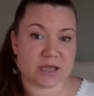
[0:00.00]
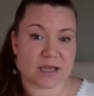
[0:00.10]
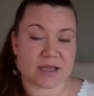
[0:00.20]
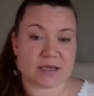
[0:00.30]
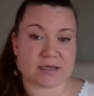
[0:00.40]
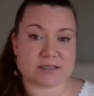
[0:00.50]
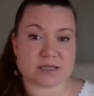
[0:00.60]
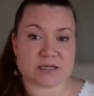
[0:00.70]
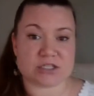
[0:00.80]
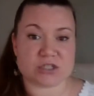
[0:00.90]
and
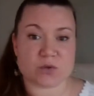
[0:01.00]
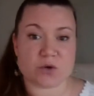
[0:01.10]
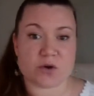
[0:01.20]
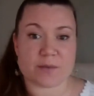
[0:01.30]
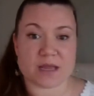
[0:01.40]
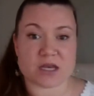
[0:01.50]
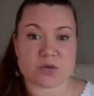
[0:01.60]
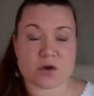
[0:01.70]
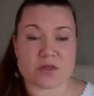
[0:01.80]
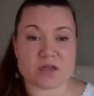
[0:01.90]
I just want to remind
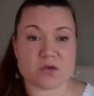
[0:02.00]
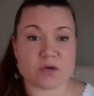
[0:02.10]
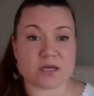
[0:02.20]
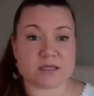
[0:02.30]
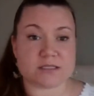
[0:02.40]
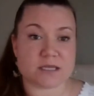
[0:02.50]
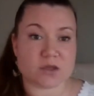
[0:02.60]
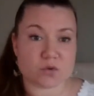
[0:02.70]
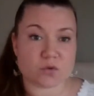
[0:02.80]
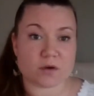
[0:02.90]
you all that you can
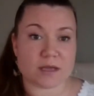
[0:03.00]
continue